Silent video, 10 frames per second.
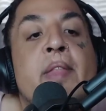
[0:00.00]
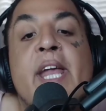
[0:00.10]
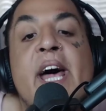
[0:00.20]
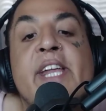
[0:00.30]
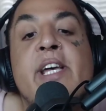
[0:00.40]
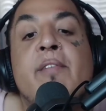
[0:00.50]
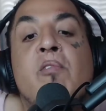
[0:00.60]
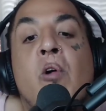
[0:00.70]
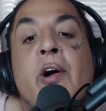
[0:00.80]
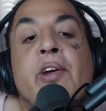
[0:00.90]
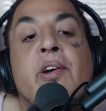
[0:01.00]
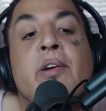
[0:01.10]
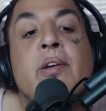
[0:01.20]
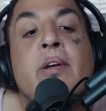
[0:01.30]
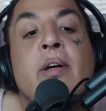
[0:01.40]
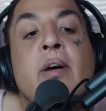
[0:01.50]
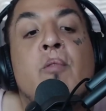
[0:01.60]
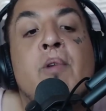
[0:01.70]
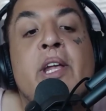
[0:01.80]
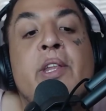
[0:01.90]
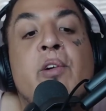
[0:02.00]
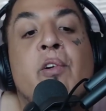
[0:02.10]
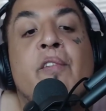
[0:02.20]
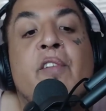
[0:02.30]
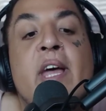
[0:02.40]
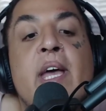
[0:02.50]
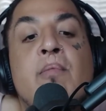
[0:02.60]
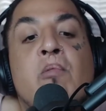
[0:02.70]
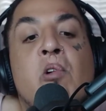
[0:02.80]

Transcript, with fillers: An eddy of water, wind or flame,